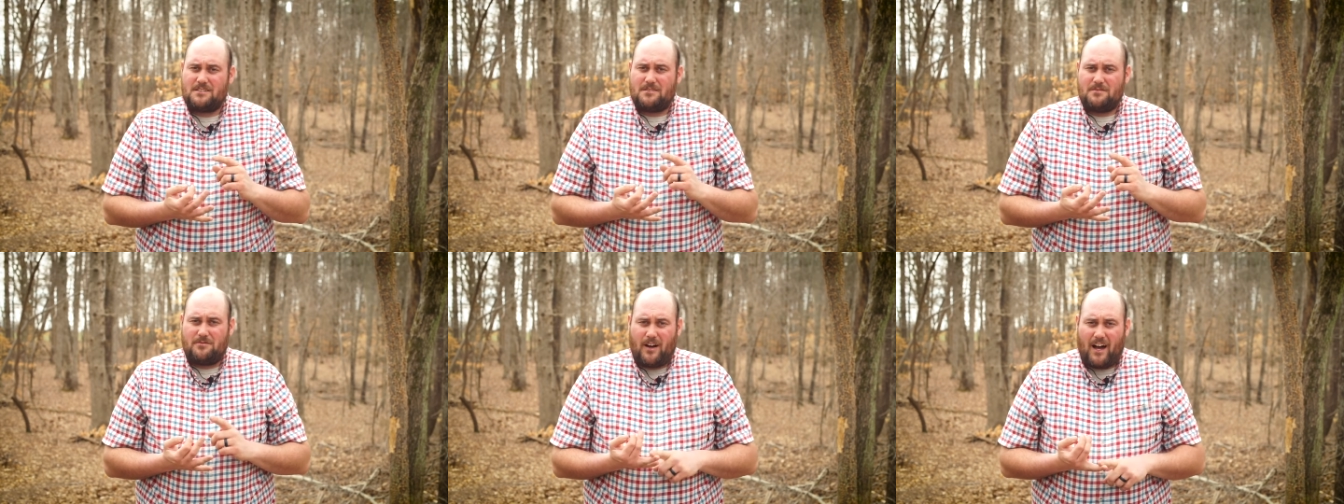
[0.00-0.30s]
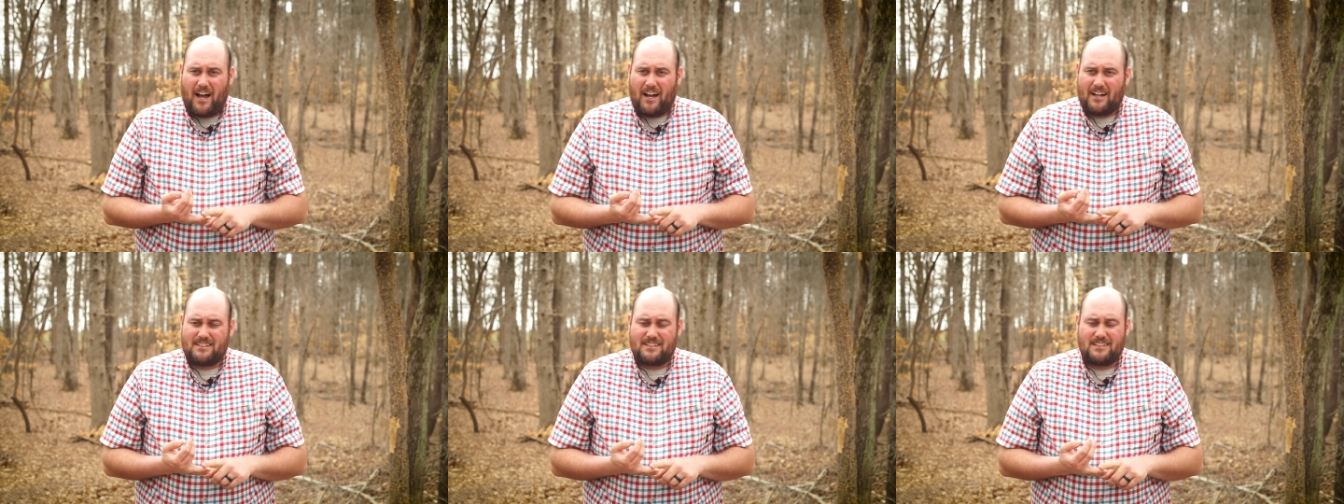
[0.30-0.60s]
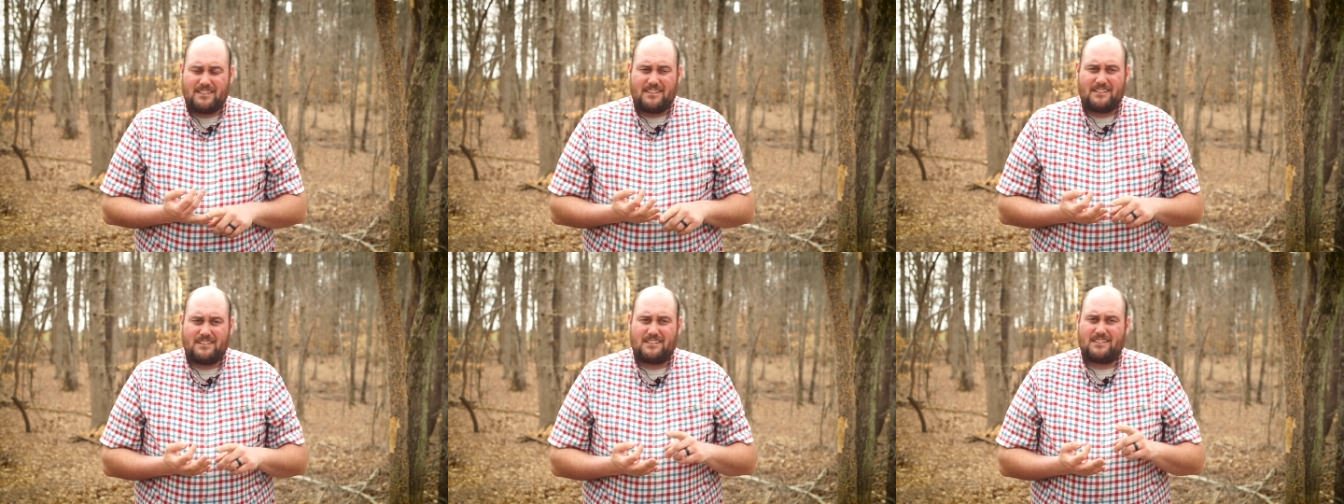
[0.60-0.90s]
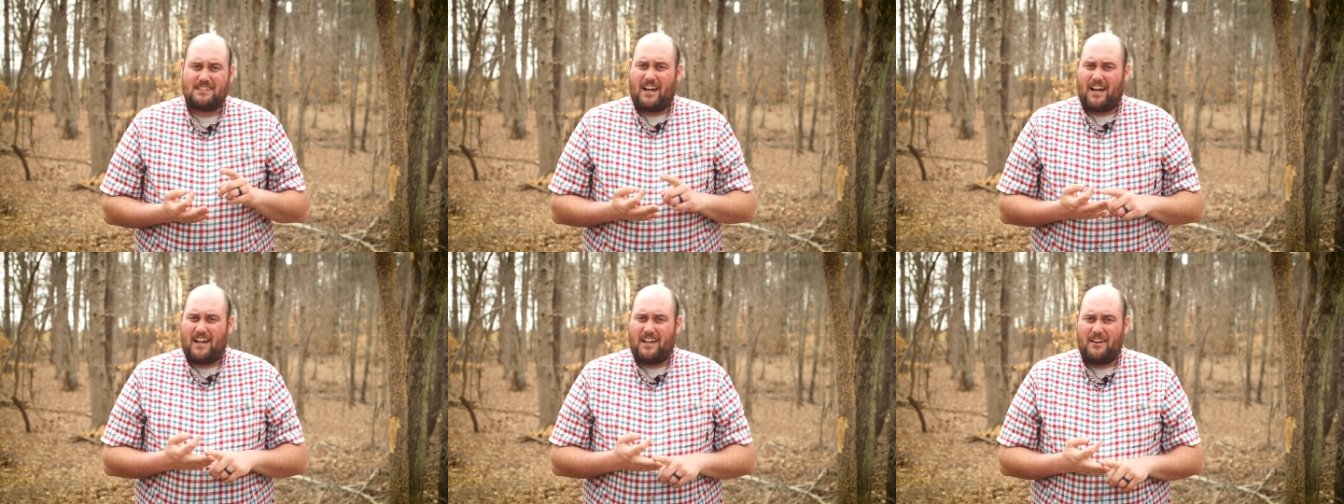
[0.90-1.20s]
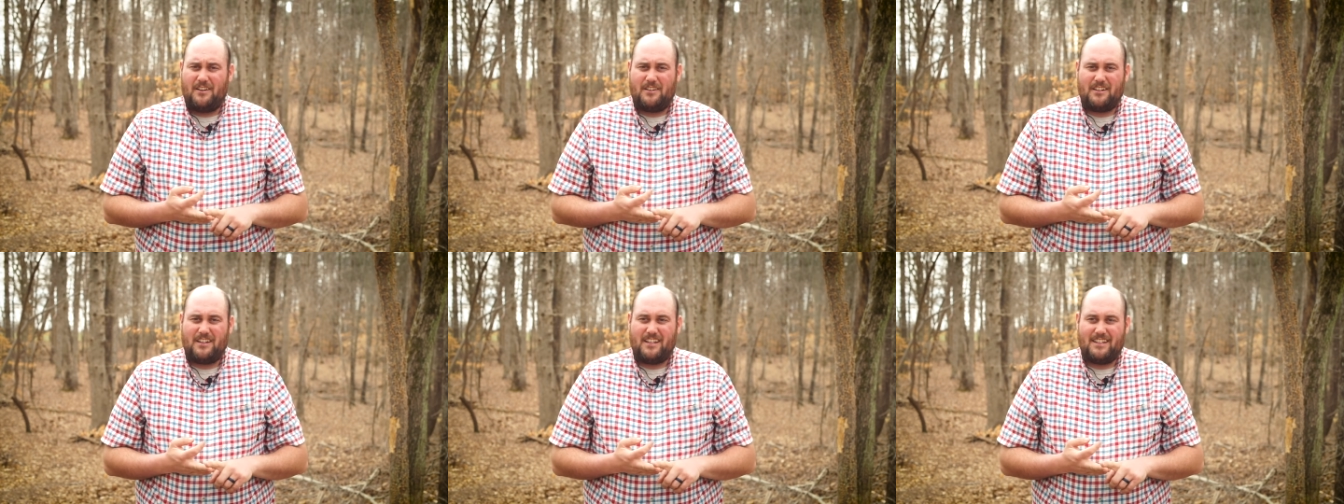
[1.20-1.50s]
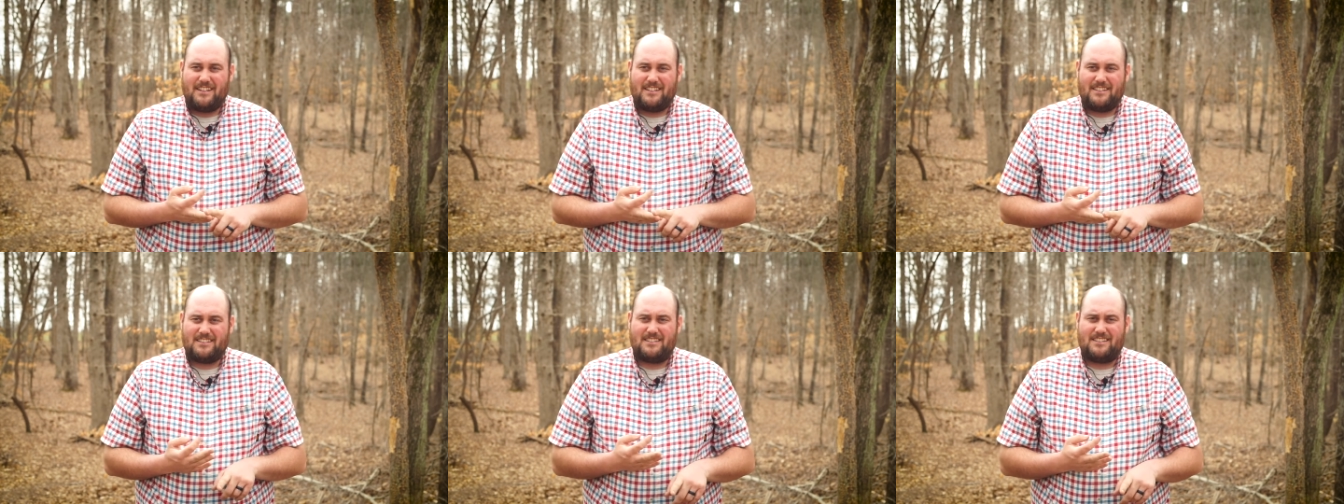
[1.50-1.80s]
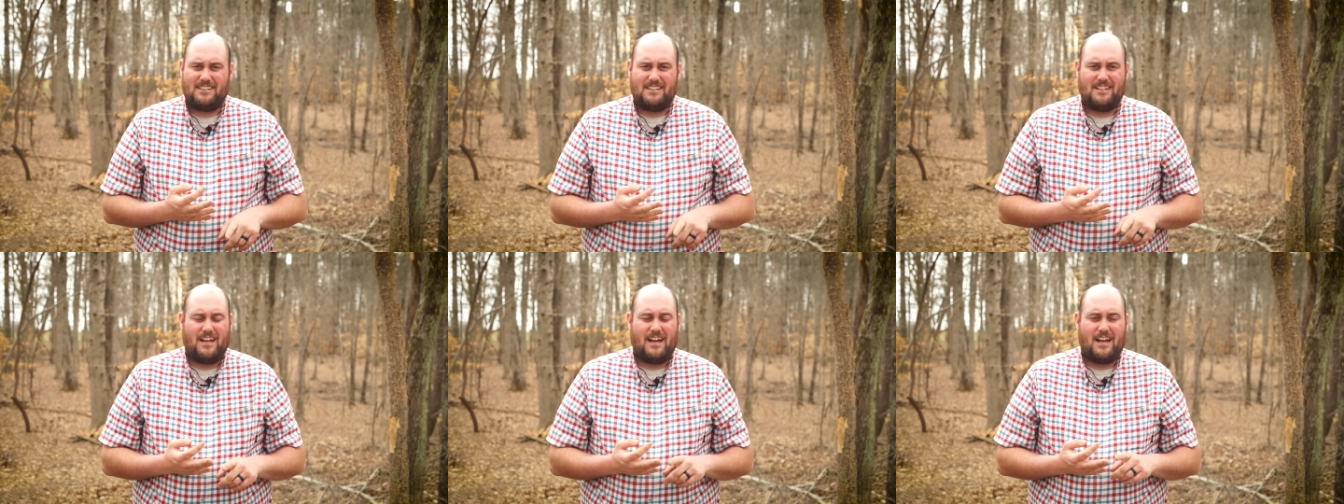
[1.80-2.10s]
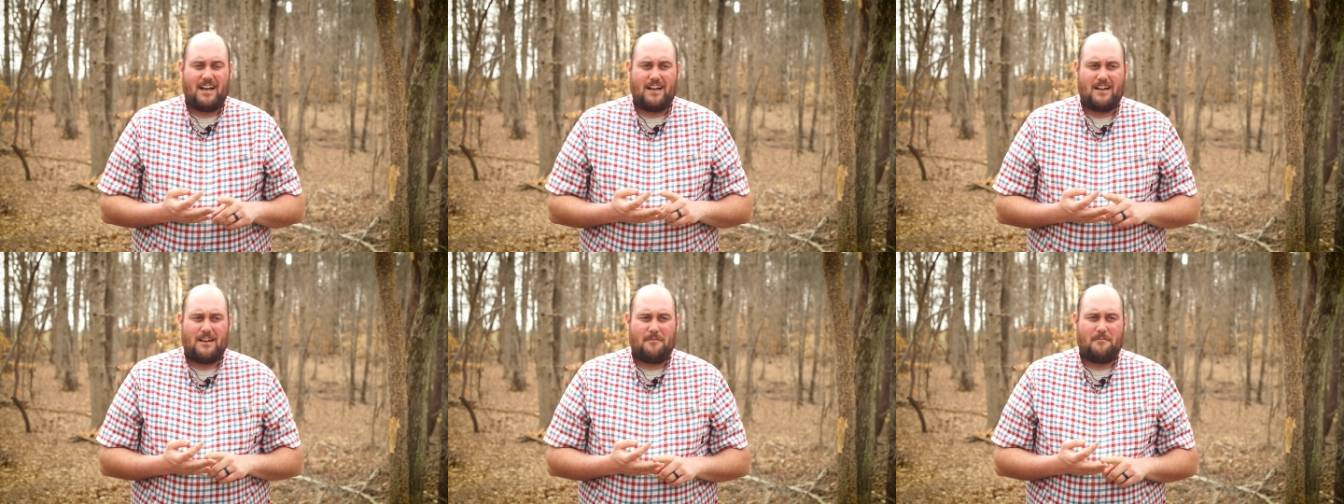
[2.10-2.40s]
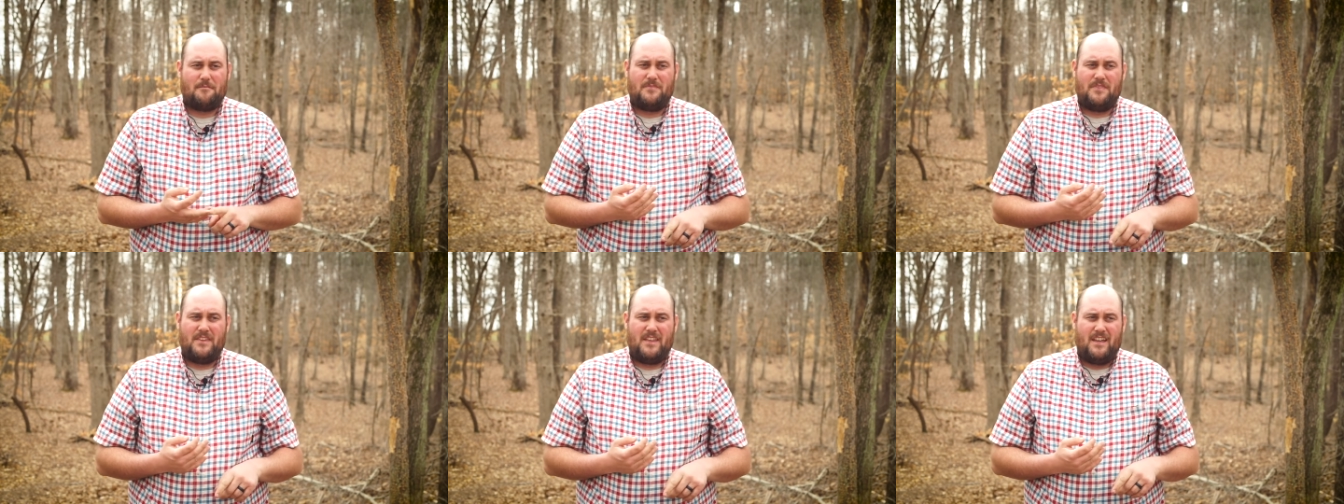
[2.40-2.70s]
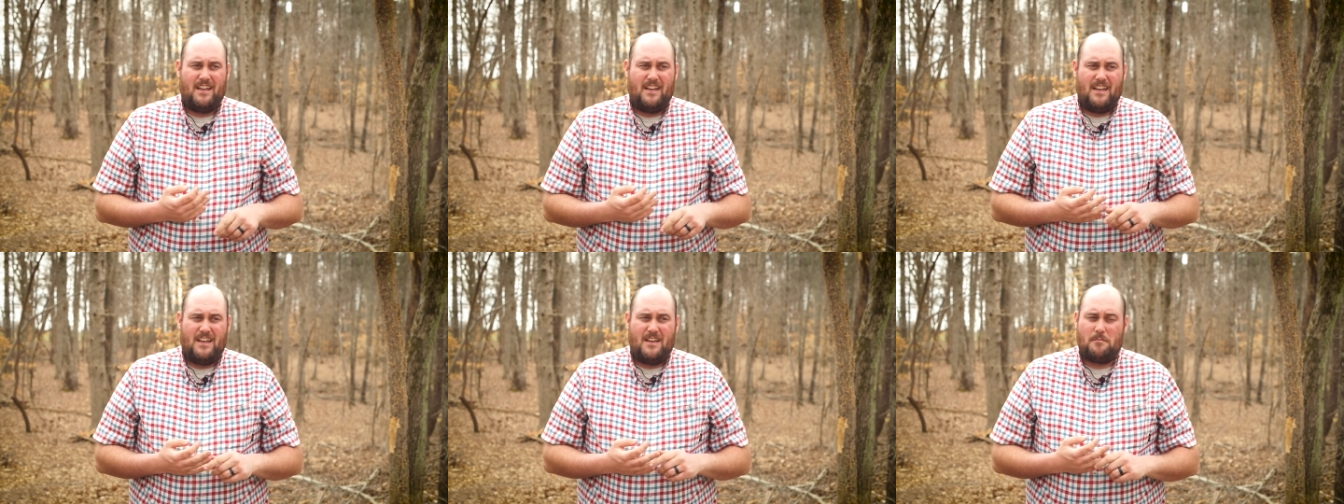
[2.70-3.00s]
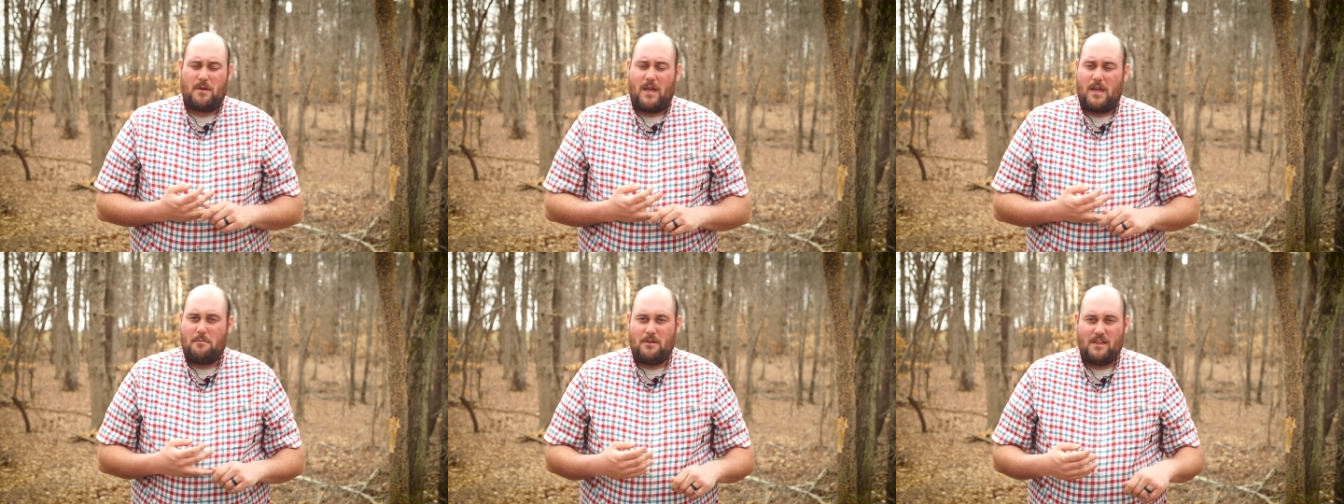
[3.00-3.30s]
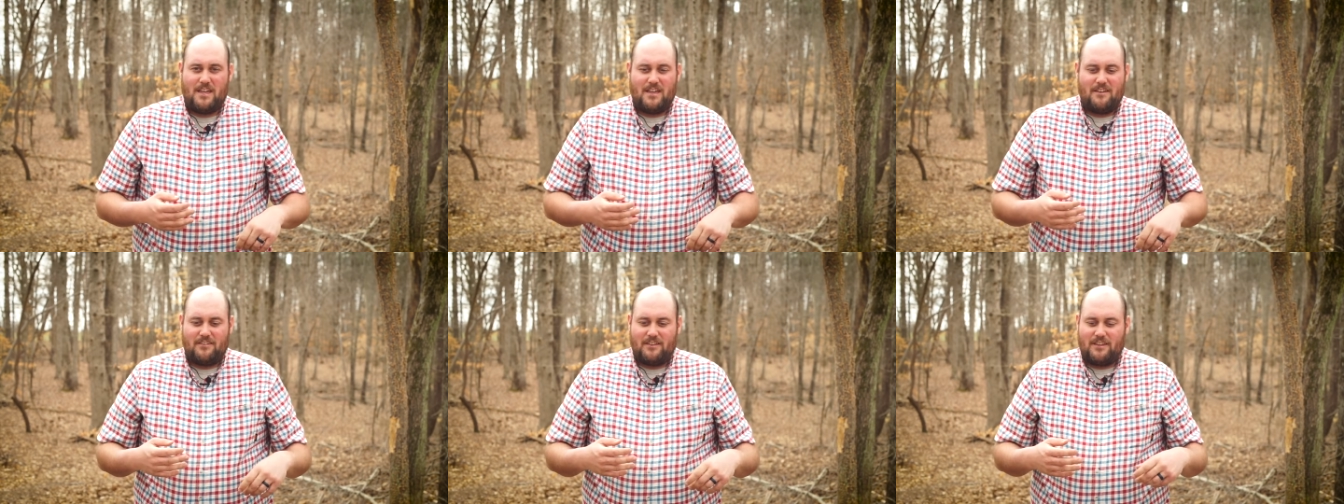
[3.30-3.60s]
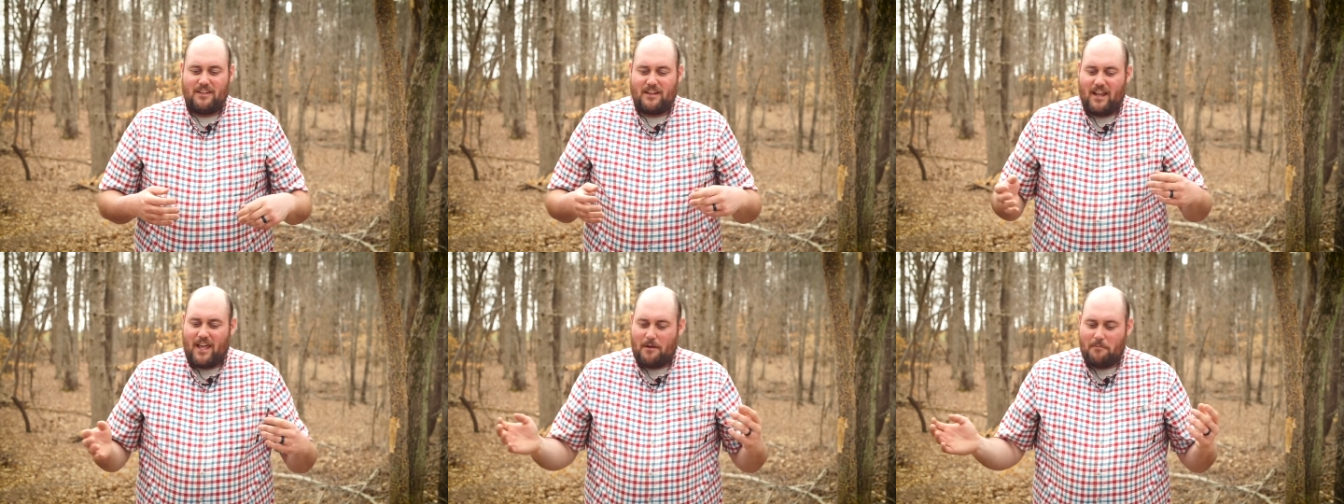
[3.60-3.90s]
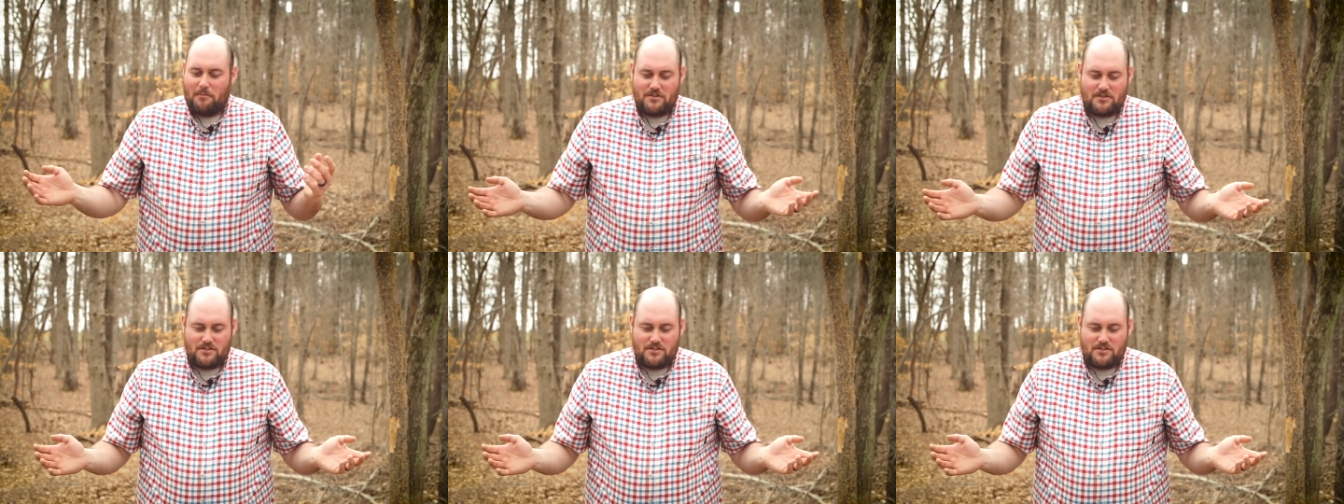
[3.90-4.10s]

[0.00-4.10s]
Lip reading: foxes, coyotes, maybe even the neighbor's